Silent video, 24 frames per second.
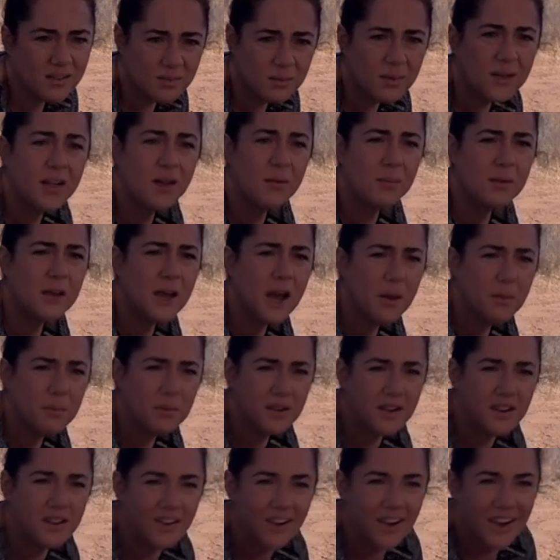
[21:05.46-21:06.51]
me to be up
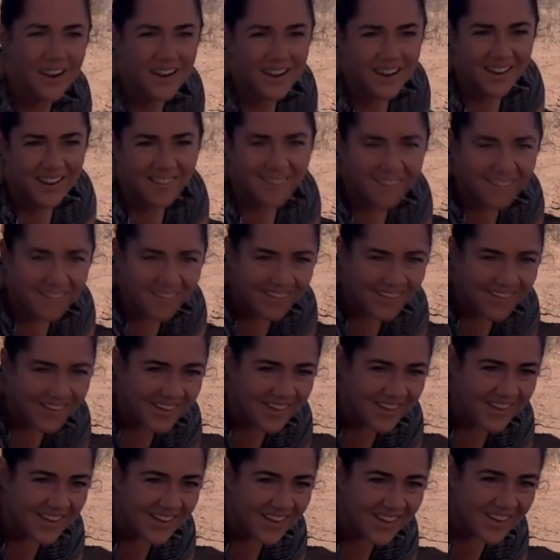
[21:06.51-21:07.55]
here right now.
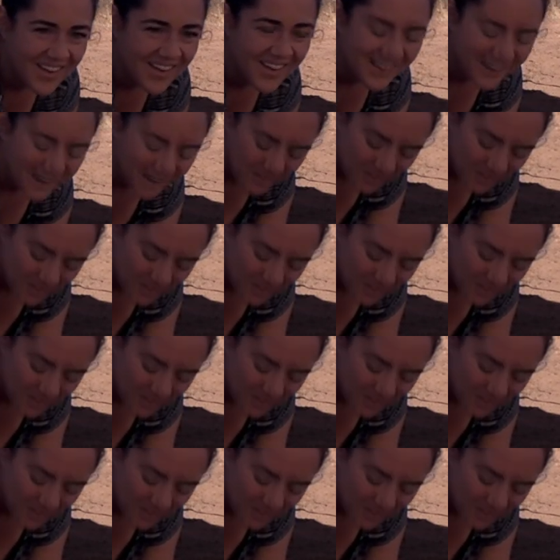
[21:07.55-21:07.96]
And